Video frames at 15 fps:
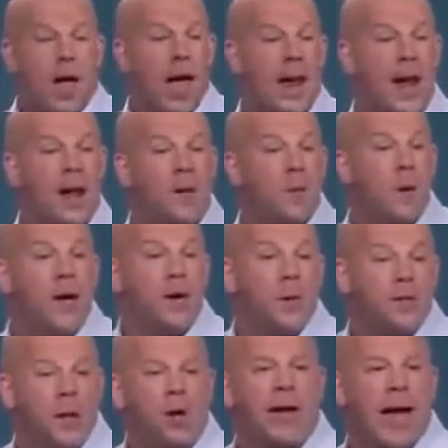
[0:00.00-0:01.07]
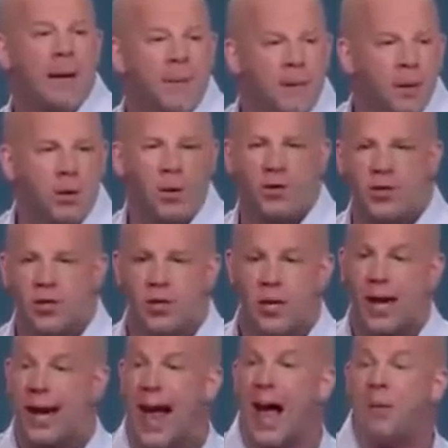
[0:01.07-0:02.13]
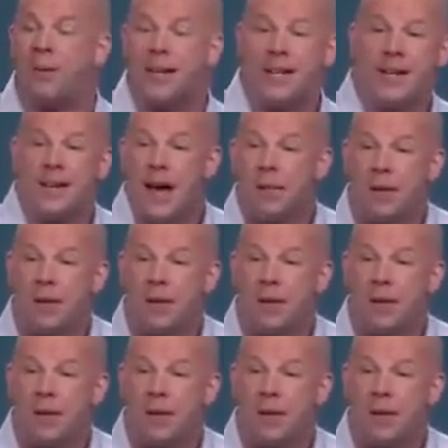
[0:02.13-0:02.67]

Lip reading: And we said, okay, how many recruits did you get? How many